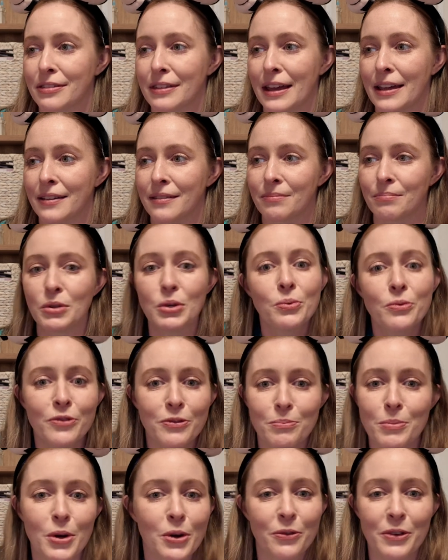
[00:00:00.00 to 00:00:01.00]
like
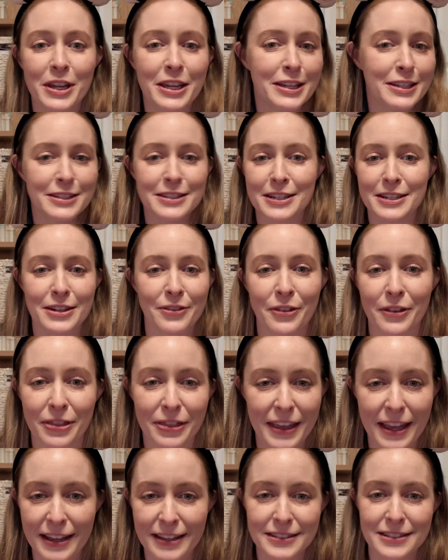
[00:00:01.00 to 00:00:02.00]
movies and different
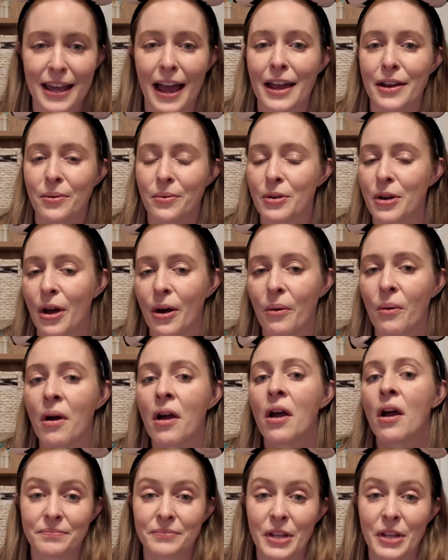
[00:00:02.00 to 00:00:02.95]
things. I don't know.